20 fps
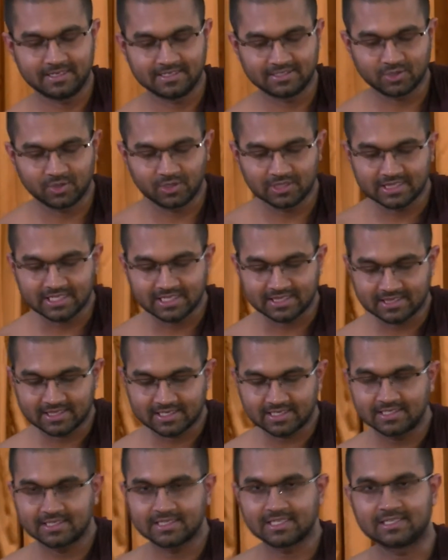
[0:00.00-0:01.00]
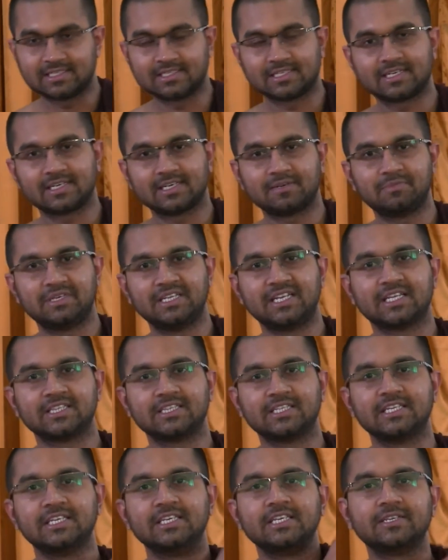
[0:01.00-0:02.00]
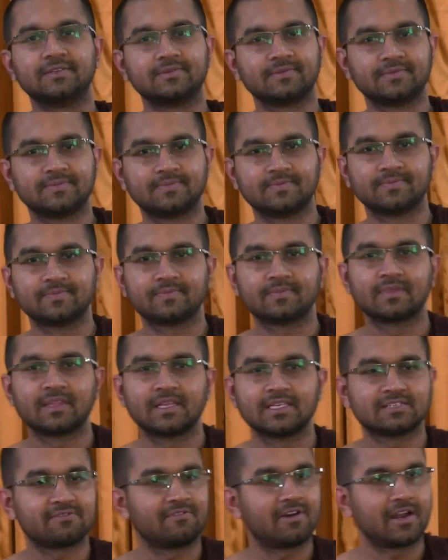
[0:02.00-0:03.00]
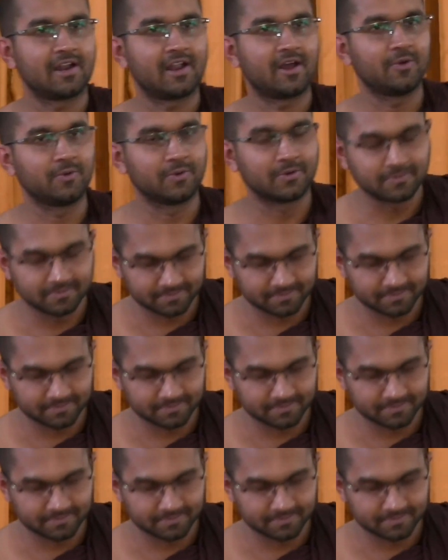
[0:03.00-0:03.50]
It's called Tatra Tatrabhinandini. It's a one noun.